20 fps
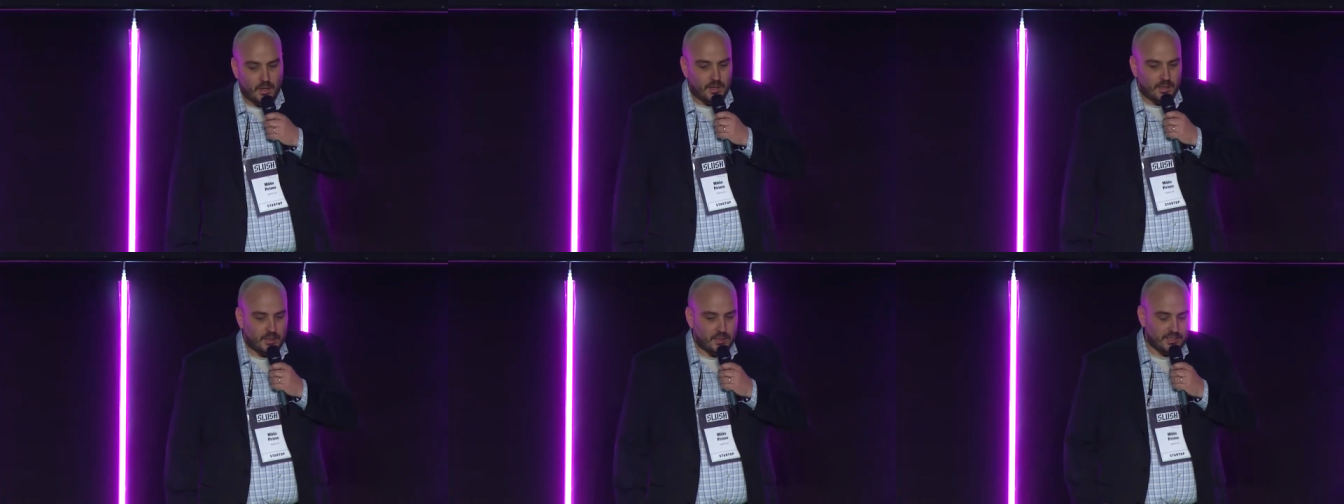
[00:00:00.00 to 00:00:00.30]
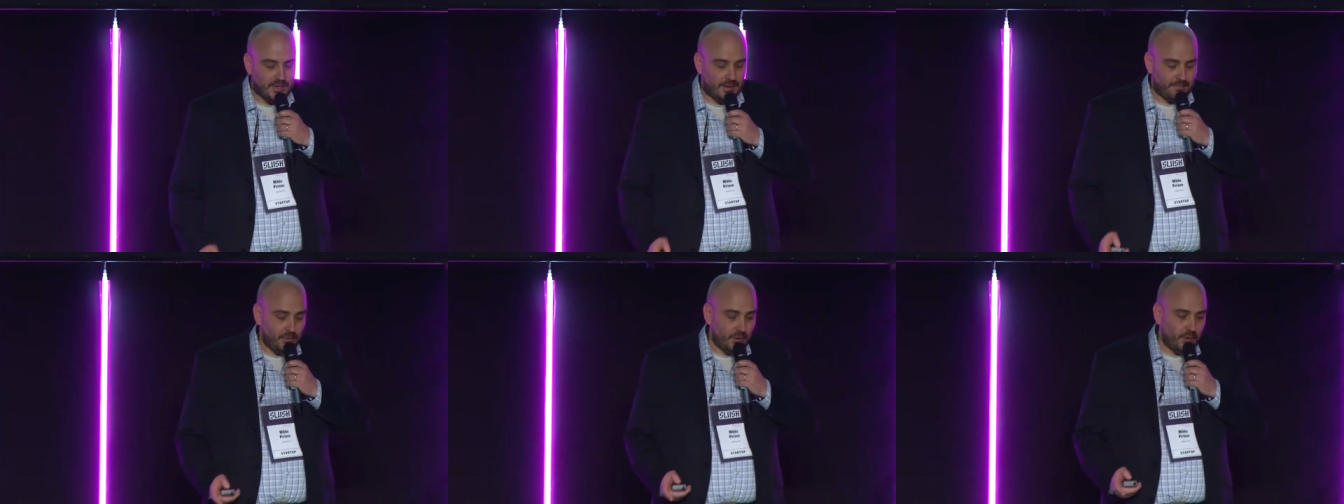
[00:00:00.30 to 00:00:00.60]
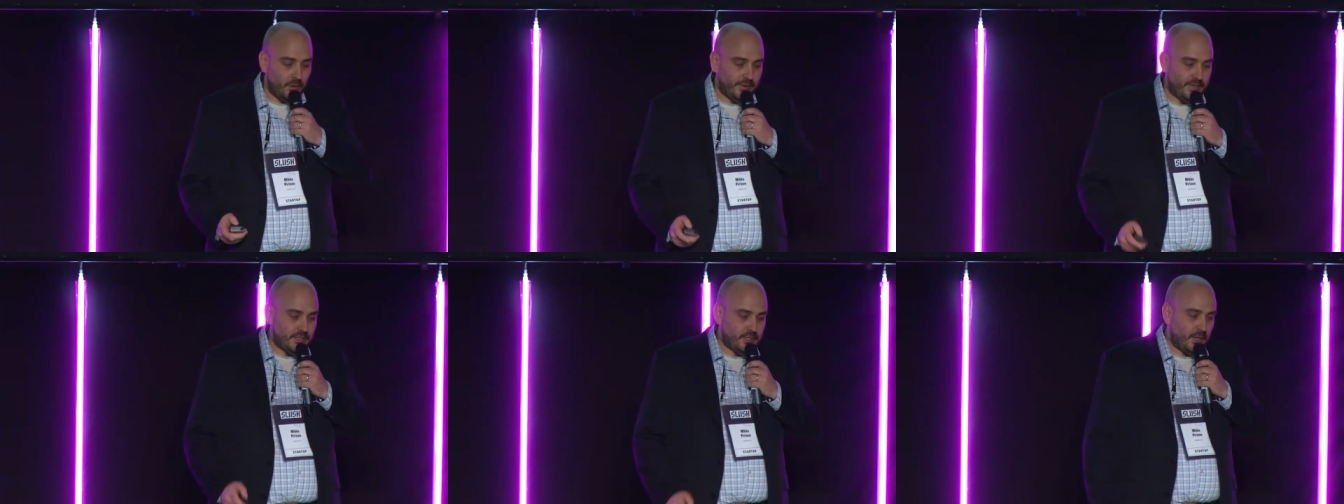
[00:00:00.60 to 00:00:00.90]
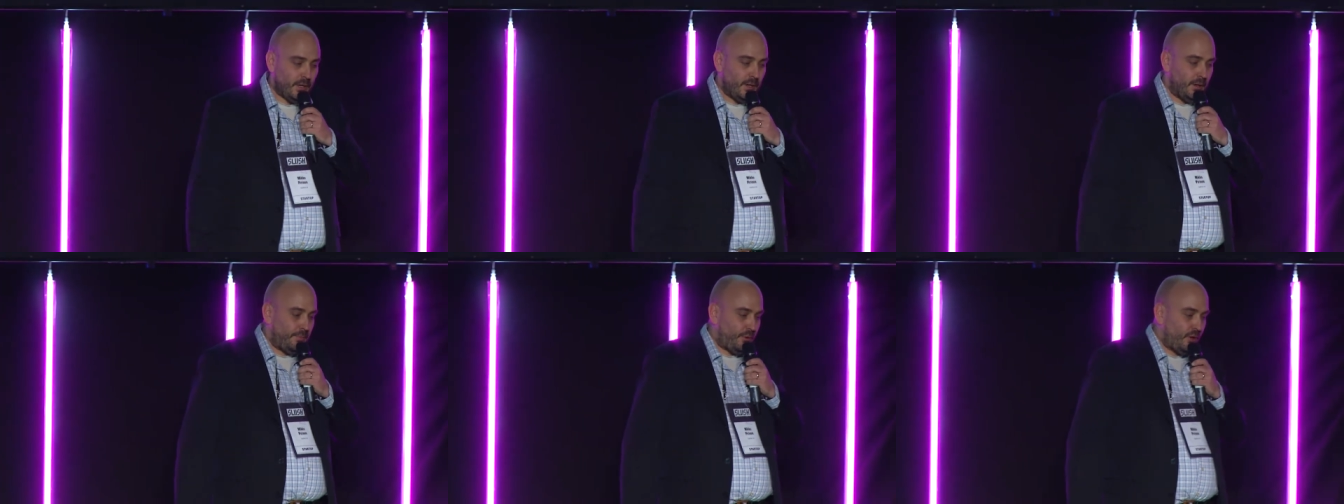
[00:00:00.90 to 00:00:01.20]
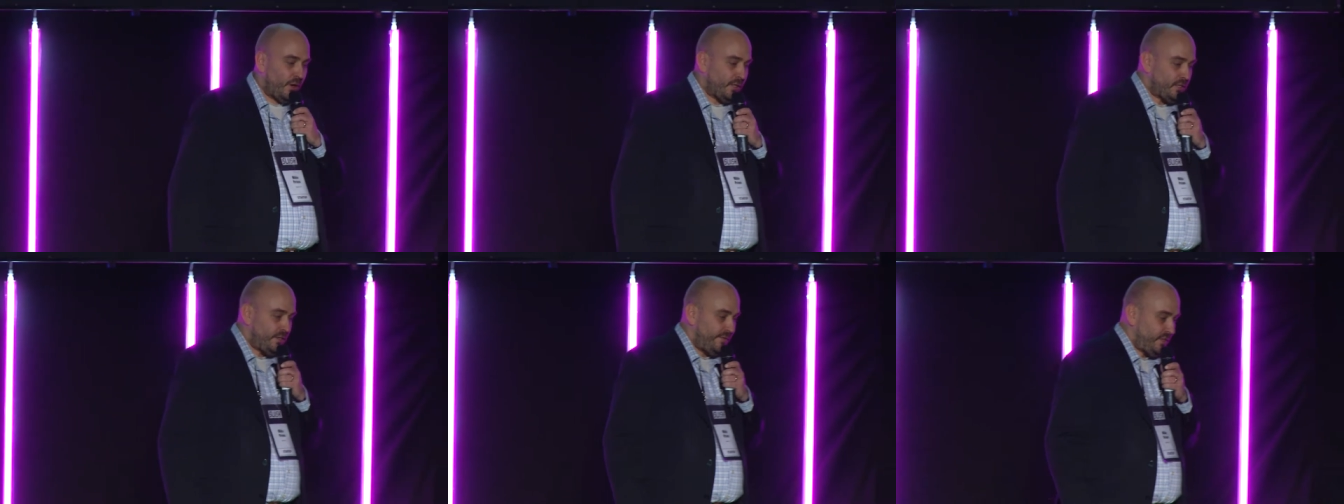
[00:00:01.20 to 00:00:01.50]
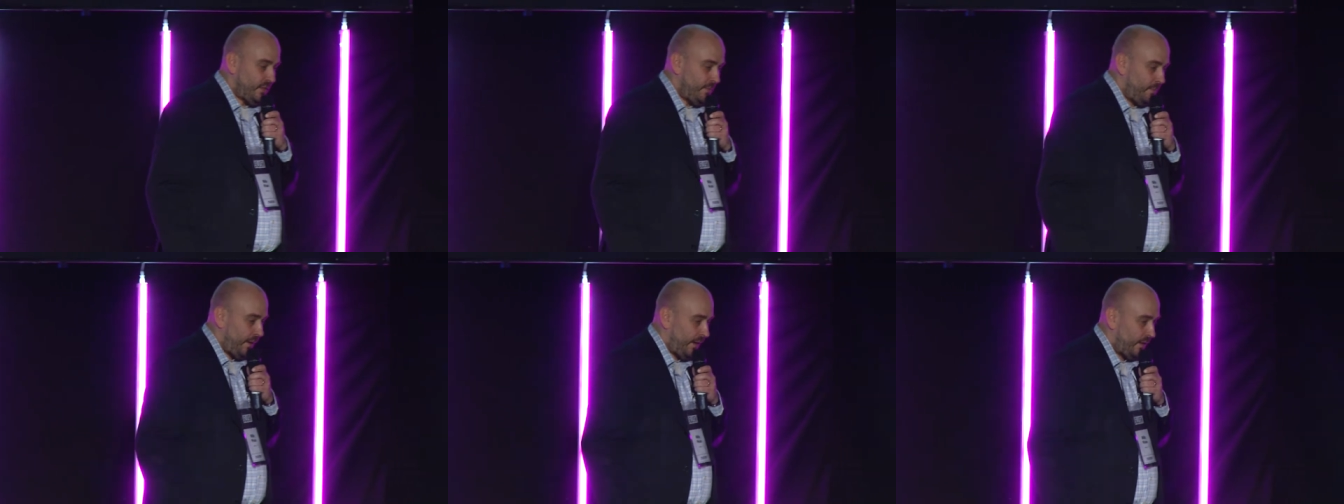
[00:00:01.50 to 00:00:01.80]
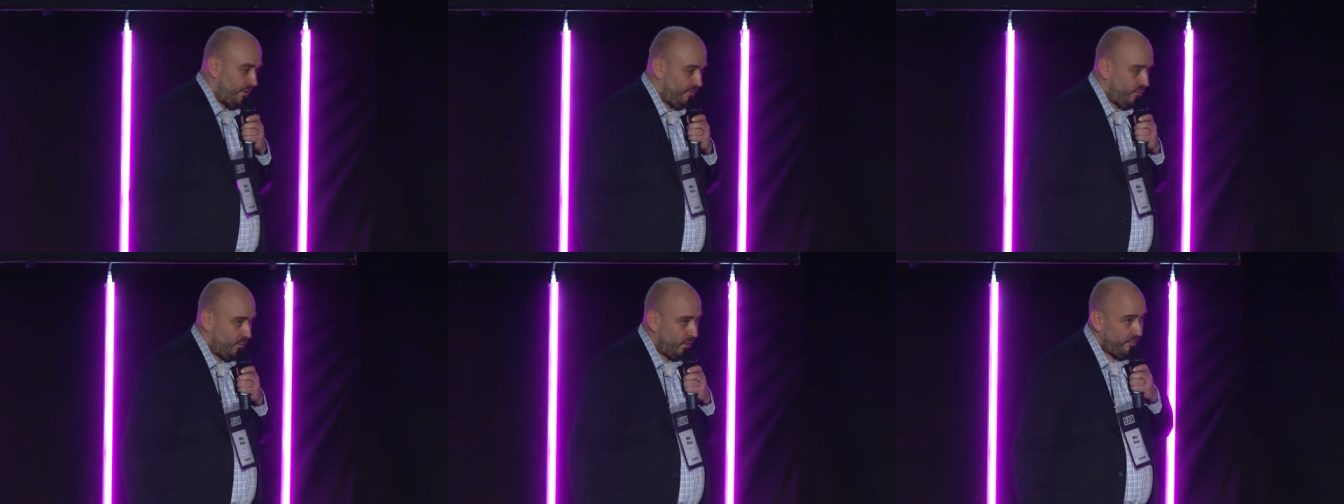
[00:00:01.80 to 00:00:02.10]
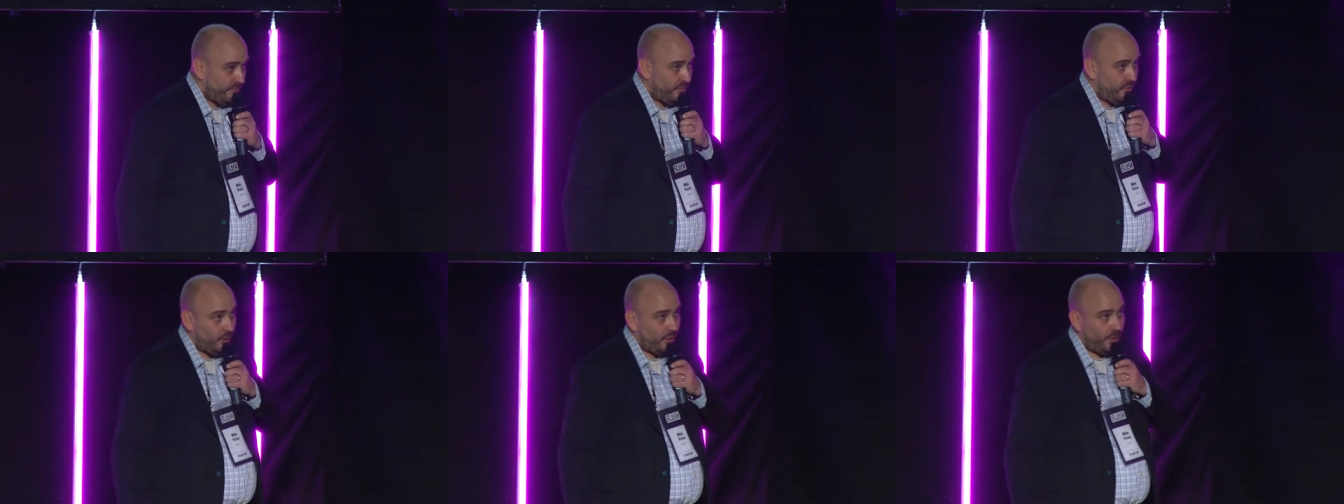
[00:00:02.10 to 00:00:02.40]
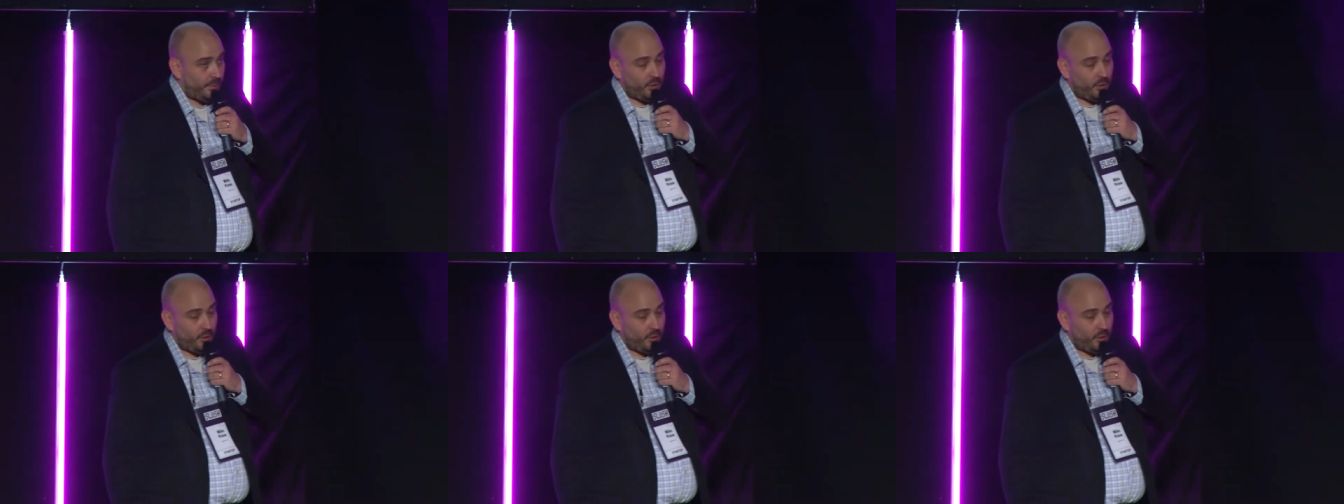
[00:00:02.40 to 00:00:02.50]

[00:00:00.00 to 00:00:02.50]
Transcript: Zapflow is a productivity platform for